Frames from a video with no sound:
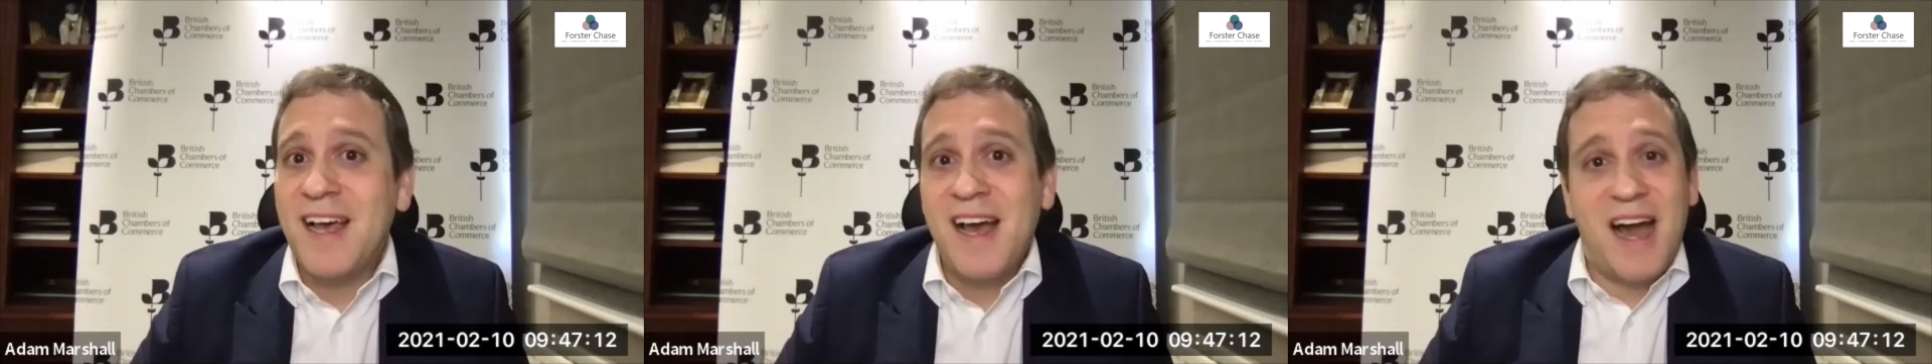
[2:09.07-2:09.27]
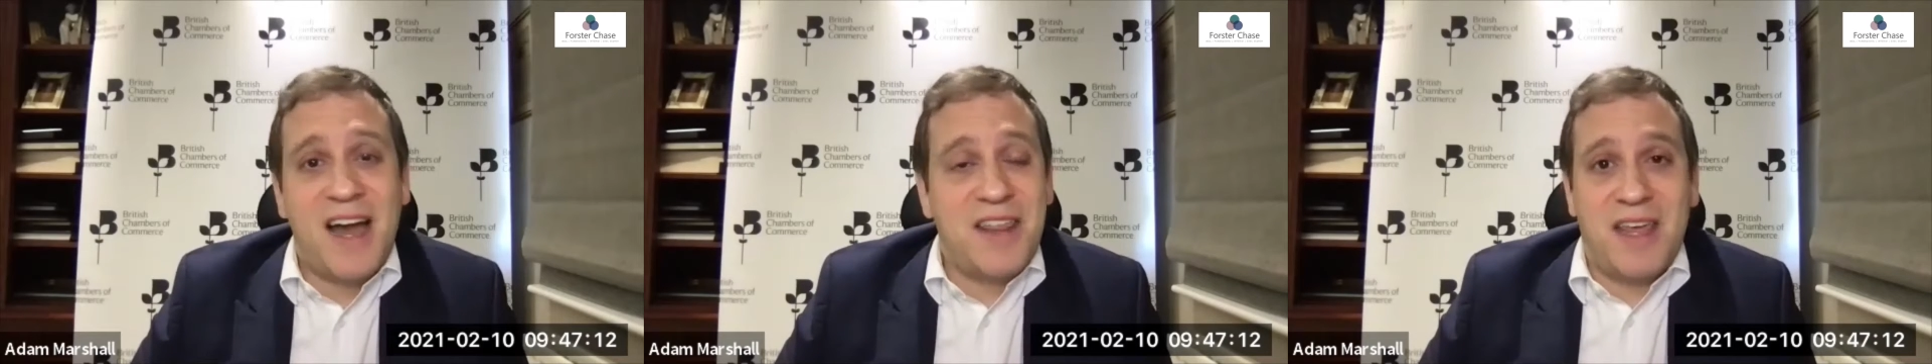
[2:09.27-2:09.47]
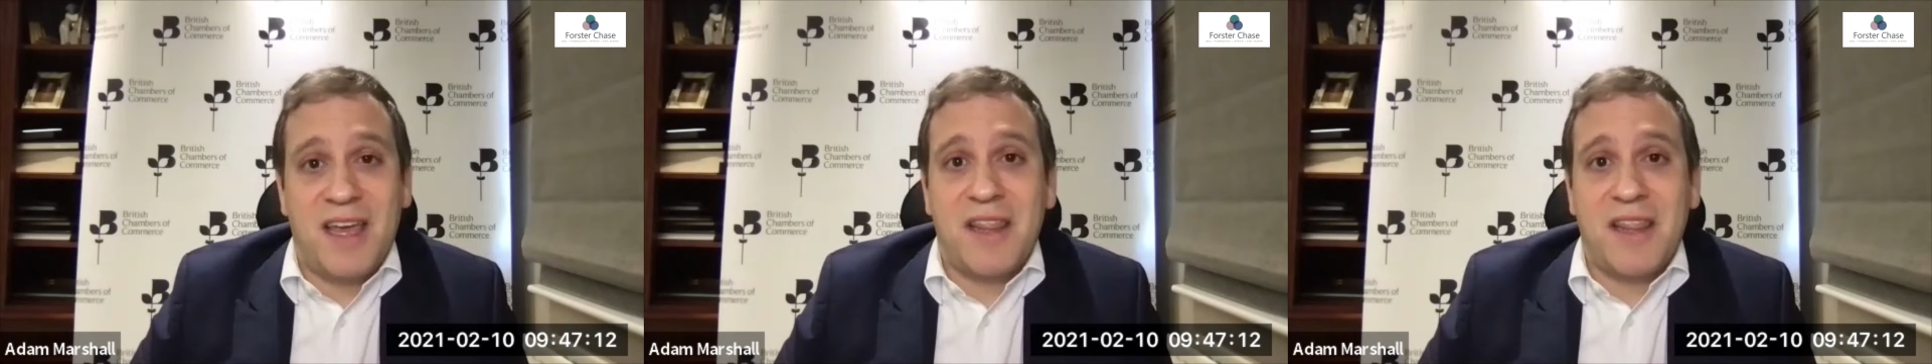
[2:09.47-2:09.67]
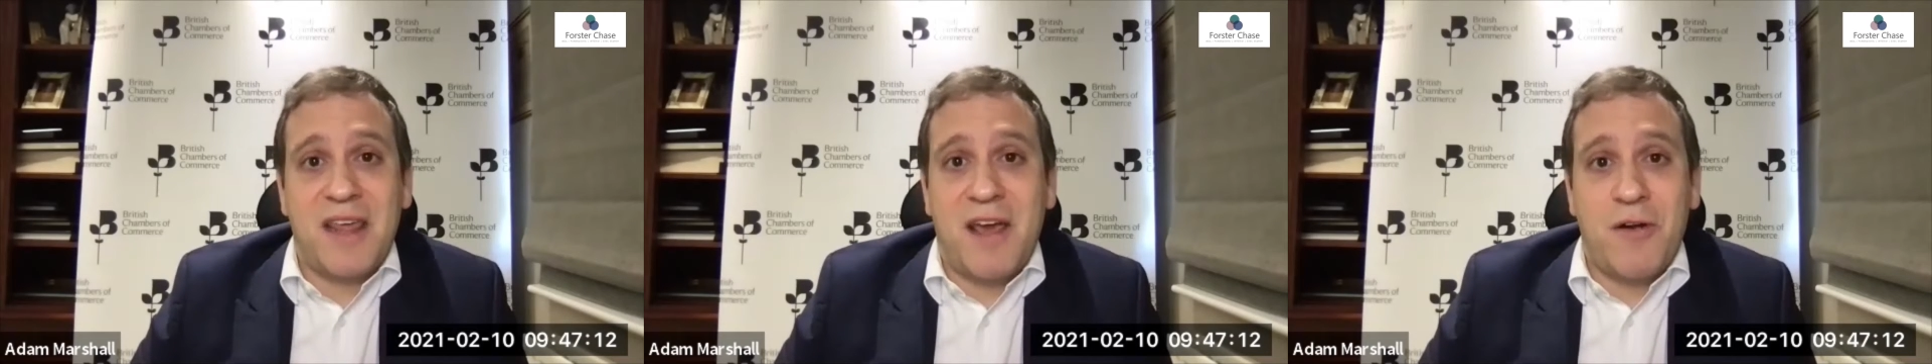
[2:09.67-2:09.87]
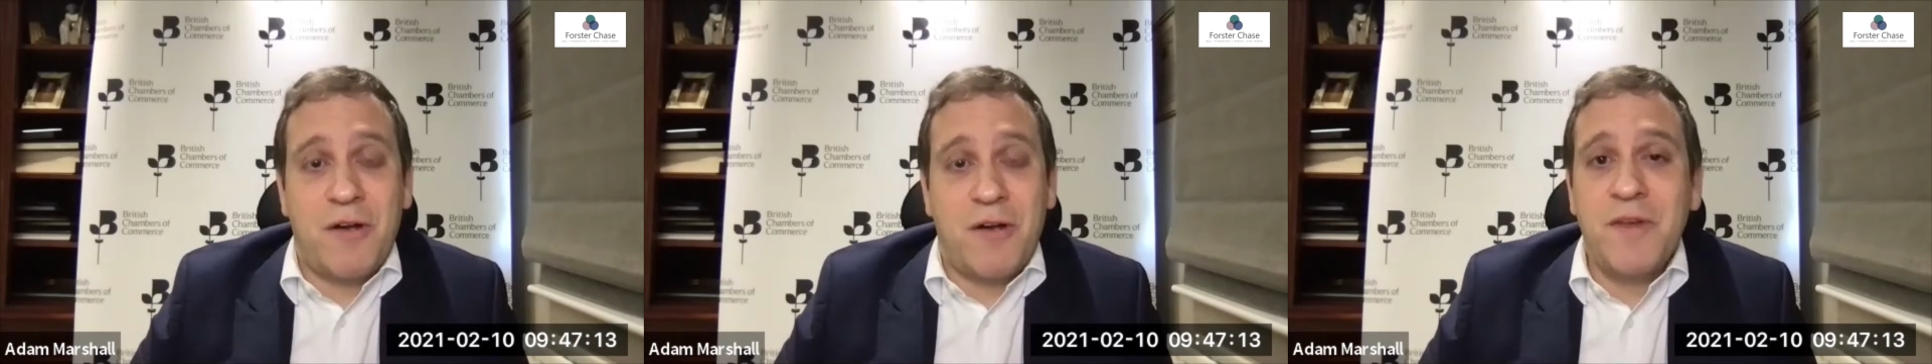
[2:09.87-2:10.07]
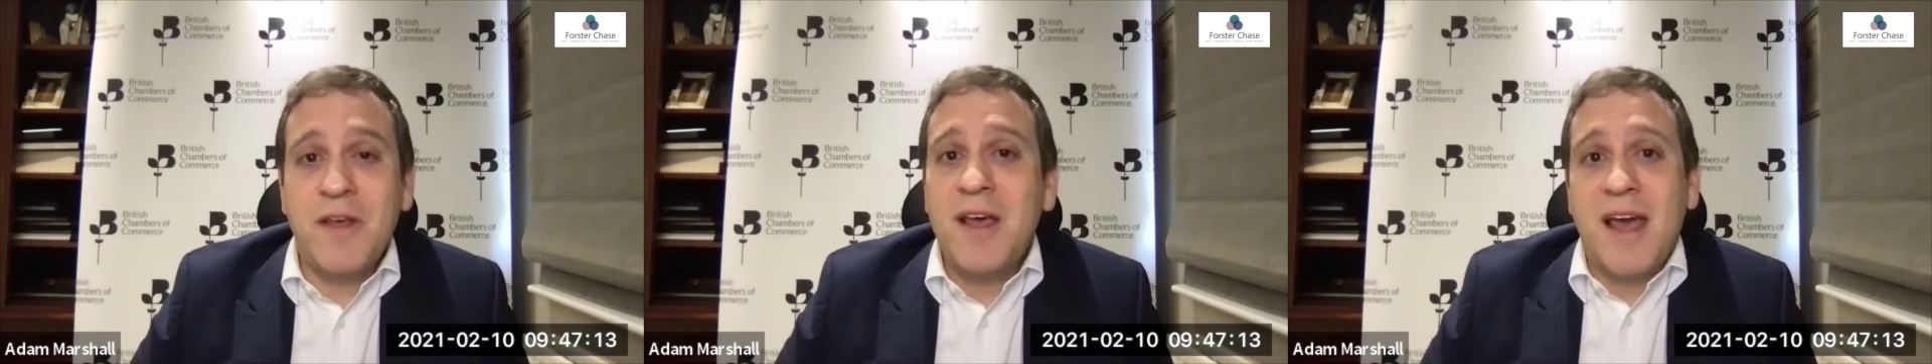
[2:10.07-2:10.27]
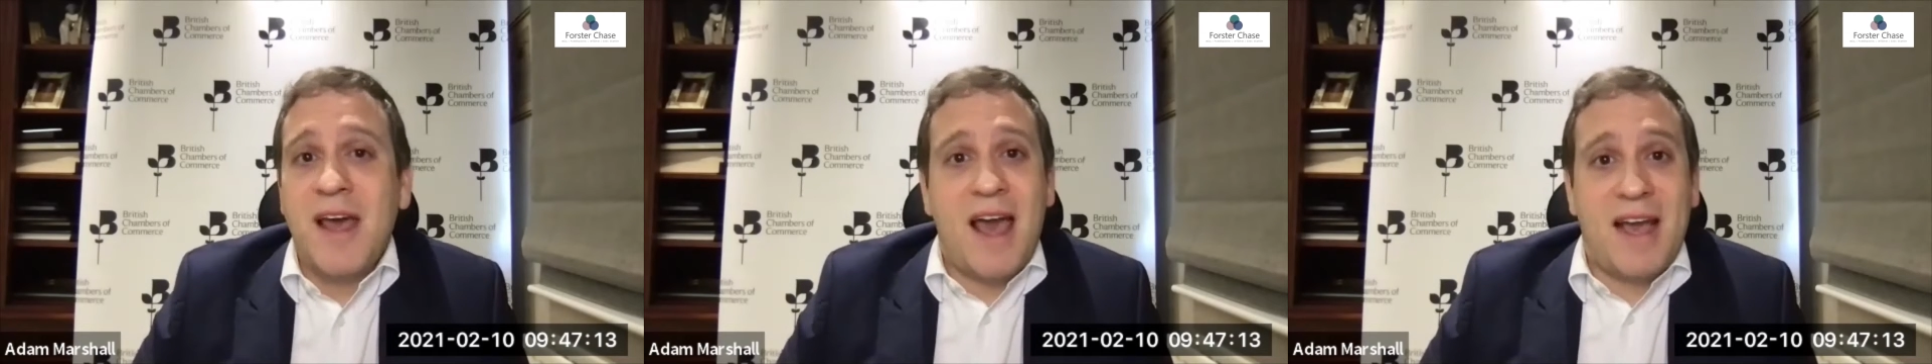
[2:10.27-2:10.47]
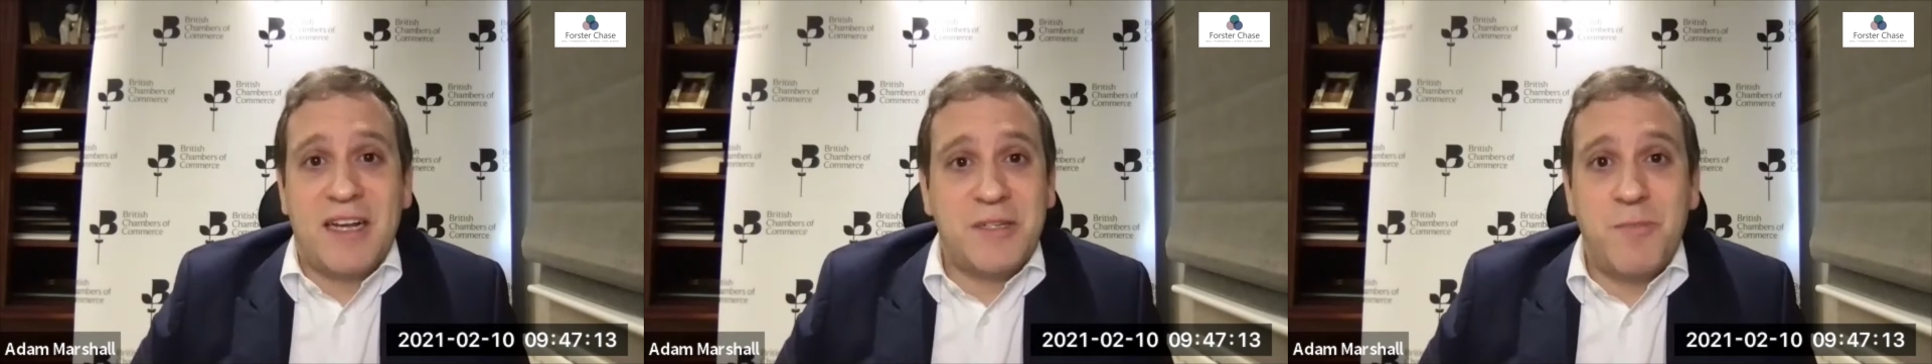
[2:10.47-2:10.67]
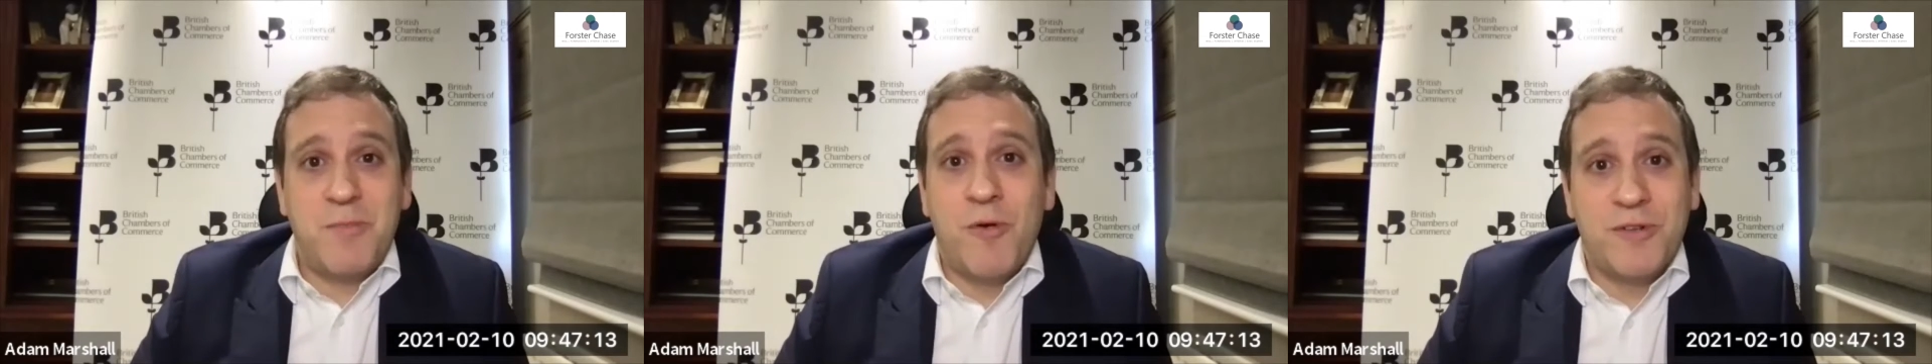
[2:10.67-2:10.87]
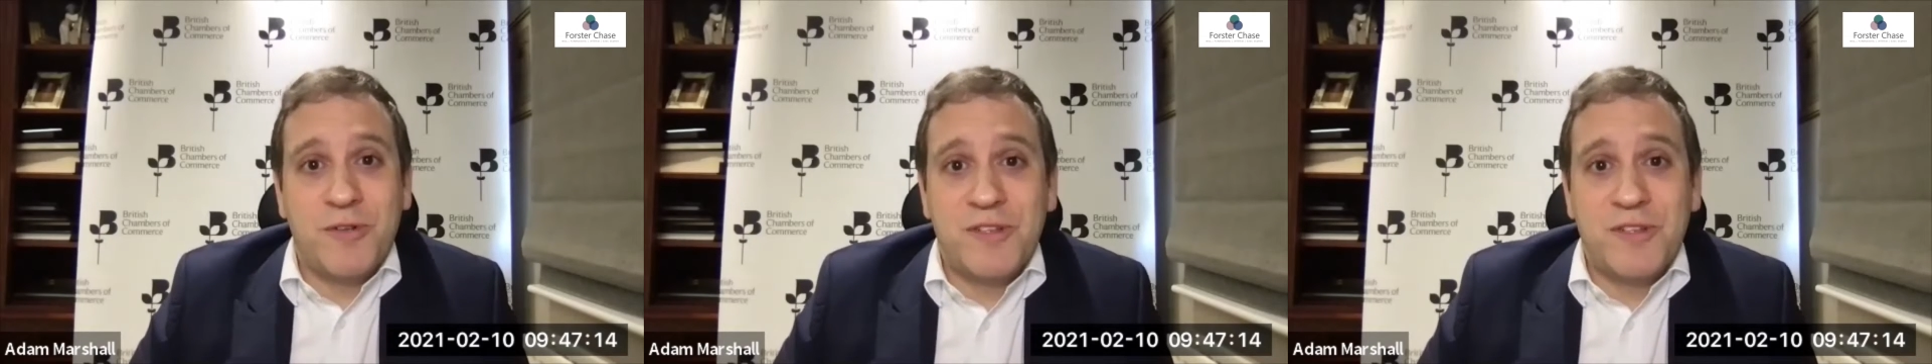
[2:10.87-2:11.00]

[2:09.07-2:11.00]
I think there of exports